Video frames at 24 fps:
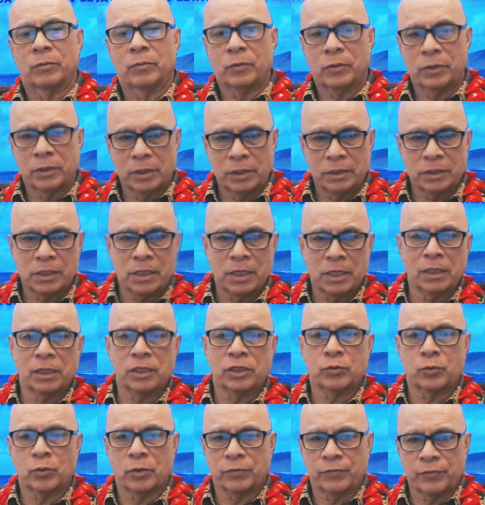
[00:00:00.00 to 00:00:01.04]
is the
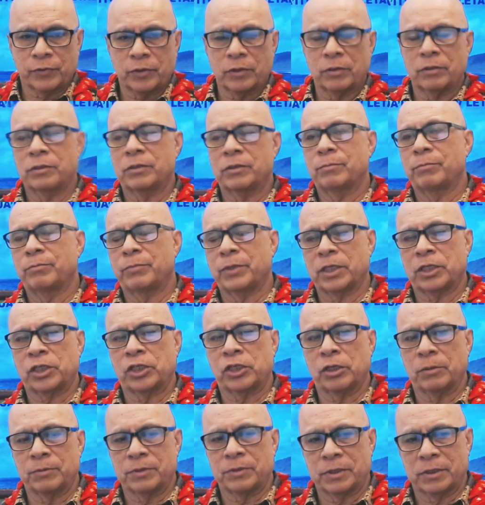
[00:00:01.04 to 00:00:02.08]
English word for those big
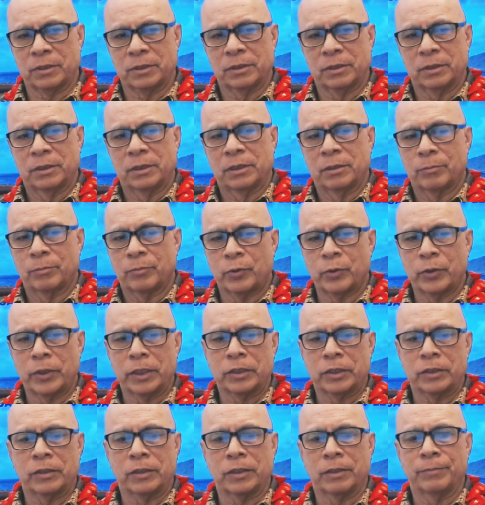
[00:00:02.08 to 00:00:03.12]
ships?"
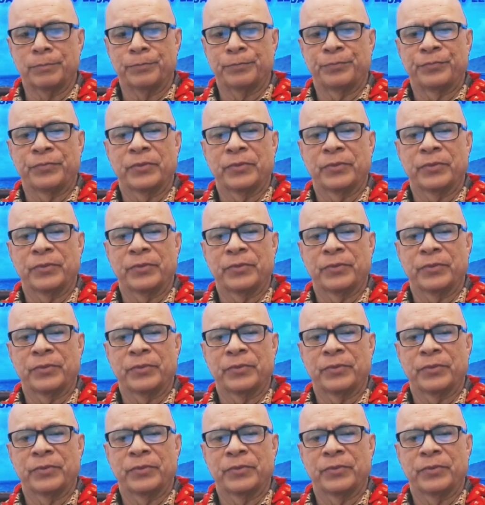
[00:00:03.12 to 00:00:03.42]
Pointing to them.